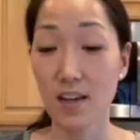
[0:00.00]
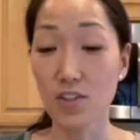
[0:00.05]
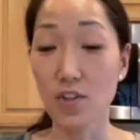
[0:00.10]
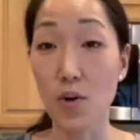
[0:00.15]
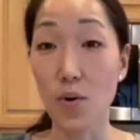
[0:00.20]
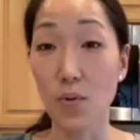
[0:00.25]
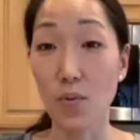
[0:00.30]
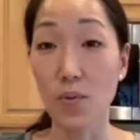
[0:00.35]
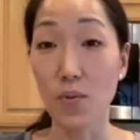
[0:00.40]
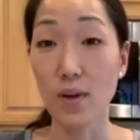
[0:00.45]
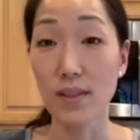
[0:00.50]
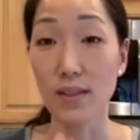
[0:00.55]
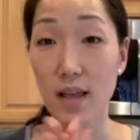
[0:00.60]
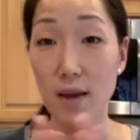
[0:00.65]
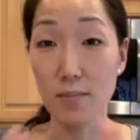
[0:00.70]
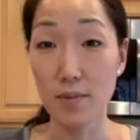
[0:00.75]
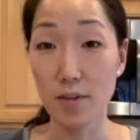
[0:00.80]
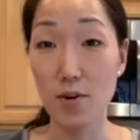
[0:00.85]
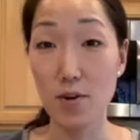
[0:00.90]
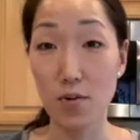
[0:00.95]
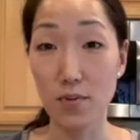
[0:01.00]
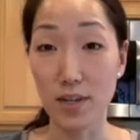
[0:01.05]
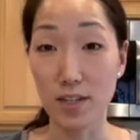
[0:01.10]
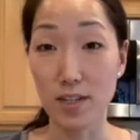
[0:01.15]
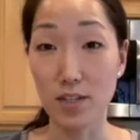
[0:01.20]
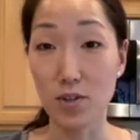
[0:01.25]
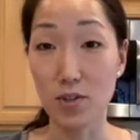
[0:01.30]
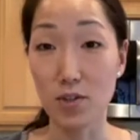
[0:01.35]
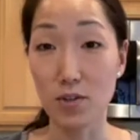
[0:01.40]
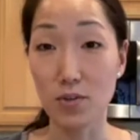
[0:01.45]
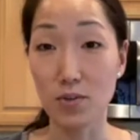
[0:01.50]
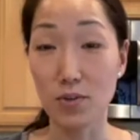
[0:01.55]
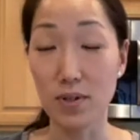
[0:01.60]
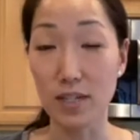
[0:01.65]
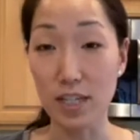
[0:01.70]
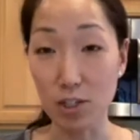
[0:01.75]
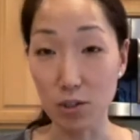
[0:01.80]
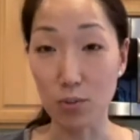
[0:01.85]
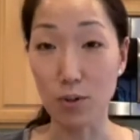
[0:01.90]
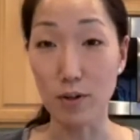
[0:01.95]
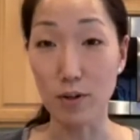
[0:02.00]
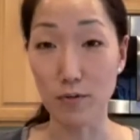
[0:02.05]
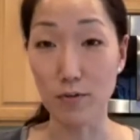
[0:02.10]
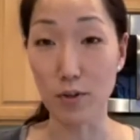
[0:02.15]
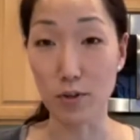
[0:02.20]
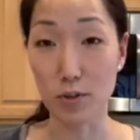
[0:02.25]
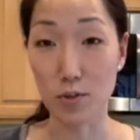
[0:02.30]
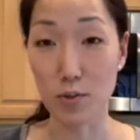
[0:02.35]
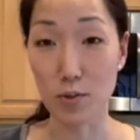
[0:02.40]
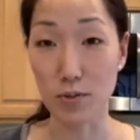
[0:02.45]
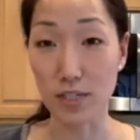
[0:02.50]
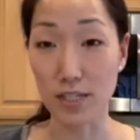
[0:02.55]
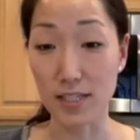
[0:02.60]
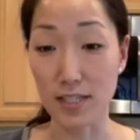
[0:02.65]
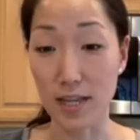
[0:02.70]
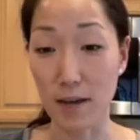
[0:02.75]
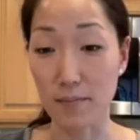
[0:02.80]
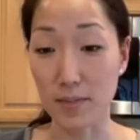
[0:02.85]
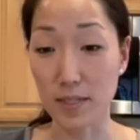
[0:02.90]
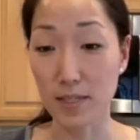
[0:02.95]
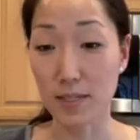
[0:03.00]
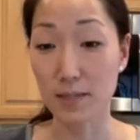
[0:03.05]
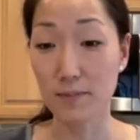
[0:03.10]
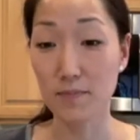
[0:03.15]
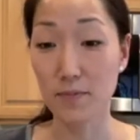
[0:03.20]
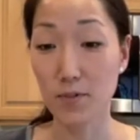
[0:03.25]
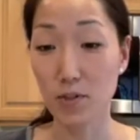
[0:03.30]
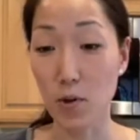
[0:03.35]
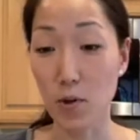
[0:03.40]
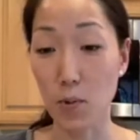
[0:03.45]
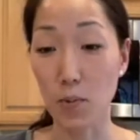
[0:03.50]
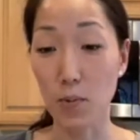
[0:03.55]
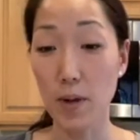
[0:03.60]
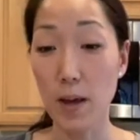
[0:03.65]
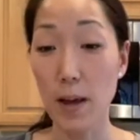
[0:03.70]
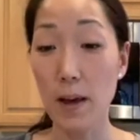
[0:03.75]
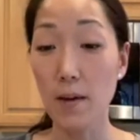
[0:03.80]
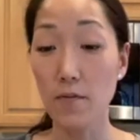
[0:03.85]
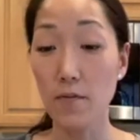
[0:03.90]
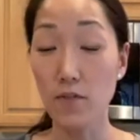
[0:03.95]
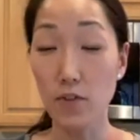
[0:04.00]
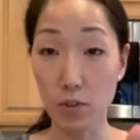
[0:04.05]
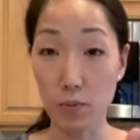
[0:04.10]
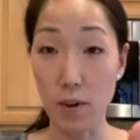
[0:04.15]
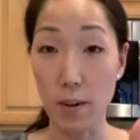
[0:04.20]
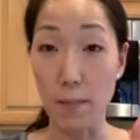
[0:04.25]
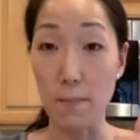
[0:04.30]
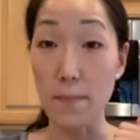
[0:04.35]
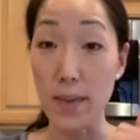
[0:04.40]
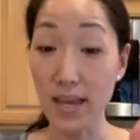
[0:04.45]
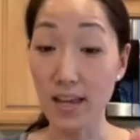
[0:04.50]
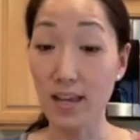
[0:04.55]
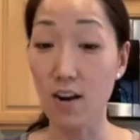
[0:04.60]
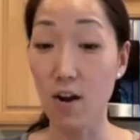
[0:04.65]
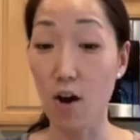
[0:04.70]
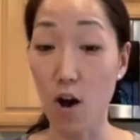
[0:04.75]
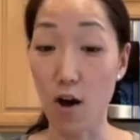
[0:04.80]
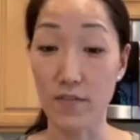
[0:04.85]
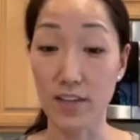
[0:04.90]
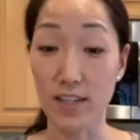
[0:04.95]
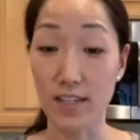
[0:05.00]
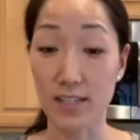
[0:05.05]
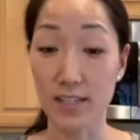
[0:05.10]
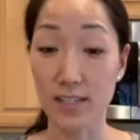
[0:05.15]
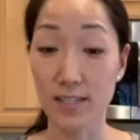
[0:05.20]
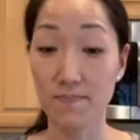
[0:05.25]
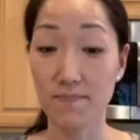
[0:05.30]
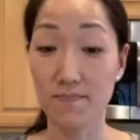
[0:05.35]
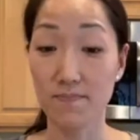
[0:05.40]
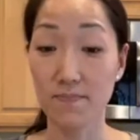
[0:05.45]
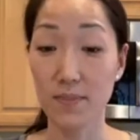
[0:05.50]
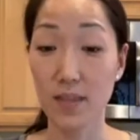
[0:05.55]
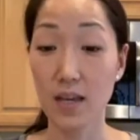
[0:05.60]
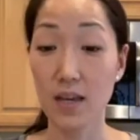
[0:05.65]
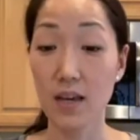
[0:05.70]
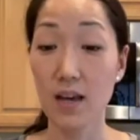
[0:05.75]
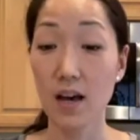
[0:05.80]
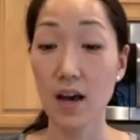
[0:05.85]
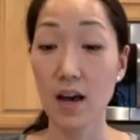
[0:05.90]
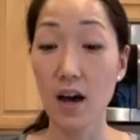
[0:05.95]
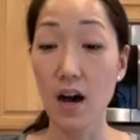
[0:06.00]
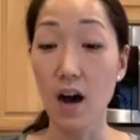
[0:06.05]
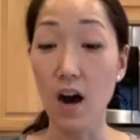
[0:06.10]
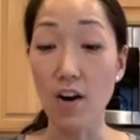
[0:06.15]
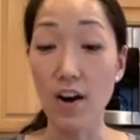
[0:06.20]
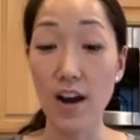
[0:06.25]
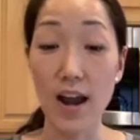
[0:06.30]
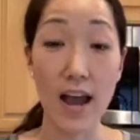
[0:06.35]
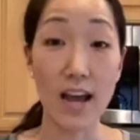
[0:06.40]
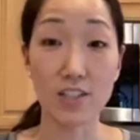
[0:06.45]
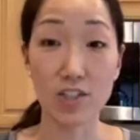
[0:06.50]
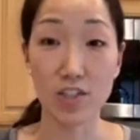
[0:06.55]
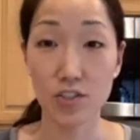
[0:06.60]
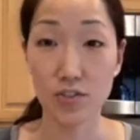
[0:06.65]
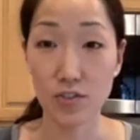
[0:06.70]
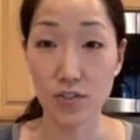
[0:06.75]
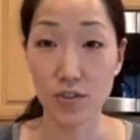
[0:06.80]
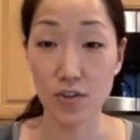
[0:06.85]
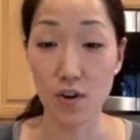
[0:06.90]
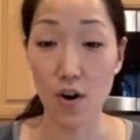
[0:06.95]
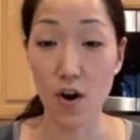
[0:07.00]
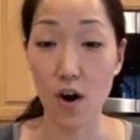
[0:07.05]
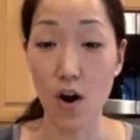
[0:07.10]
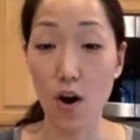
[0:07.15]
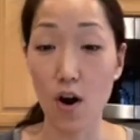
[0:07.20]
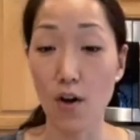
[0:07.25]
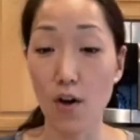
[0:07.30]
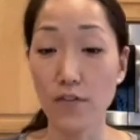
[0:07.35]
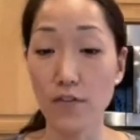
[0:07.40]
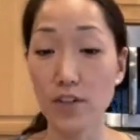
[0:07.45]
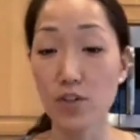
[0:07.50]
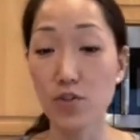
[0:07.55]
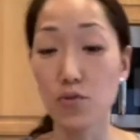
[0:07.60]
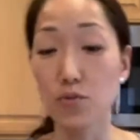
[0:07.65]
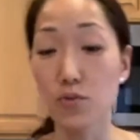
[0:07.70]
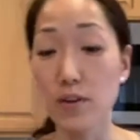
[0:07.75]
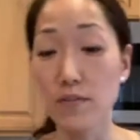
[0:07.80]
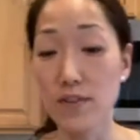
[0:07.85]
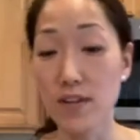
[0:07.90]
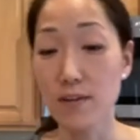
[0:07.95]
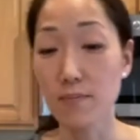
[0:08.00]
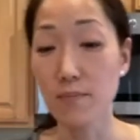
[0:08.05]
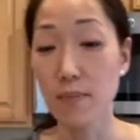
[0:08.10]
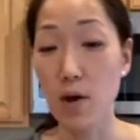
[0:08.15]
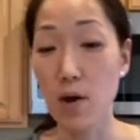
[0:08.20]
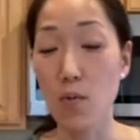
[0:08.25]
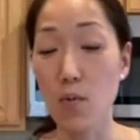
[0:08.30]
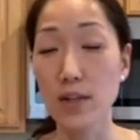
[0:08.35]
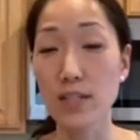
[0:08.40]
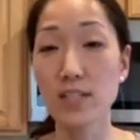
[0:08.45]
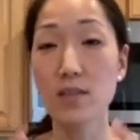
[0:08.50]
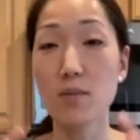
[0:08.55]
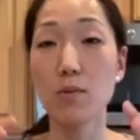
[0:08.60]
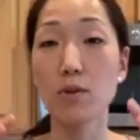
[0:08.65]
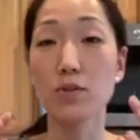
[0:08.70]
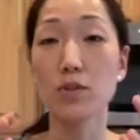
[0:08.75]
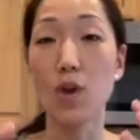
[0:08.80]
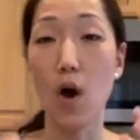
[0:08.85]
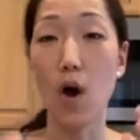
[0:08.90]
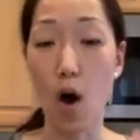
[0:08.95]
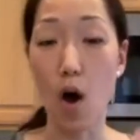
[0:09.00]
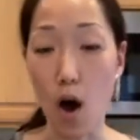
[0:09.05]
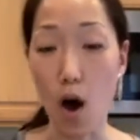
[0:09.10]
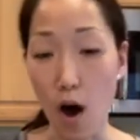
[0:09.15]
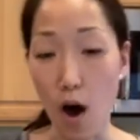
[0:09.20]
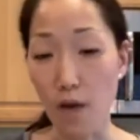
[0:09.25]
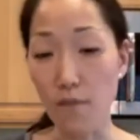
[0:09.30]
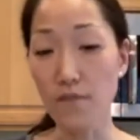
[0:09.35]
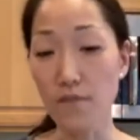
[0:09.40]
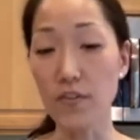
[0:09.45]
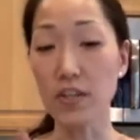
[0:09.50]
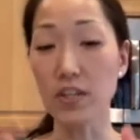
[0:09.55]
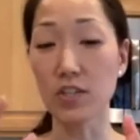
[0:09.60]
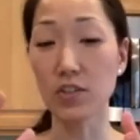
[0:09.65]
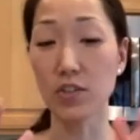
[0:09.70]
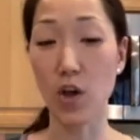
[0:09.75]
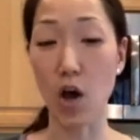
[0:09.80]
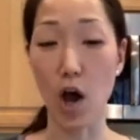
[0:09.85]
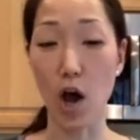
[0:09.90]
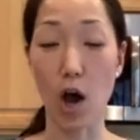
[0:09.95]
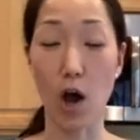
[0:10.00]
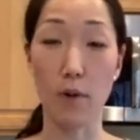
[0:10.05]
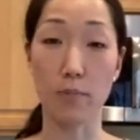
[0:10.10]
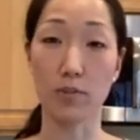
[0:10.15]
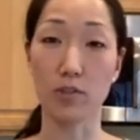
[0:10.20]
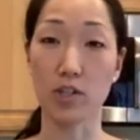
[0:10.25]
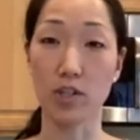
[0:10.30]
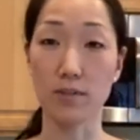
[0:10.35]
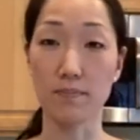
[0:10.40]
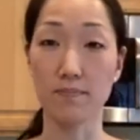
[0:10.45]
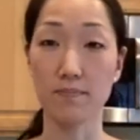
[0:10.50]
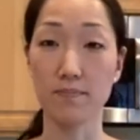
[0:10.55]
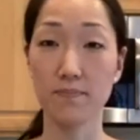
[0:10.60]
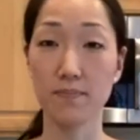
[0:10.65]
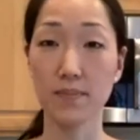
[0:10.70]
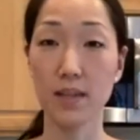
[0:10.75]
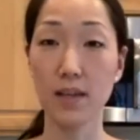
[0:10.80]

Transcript: So let me go into each one of those 3 steps. So first one, make it obvious. Our actions are often driven by what's the most obvious option.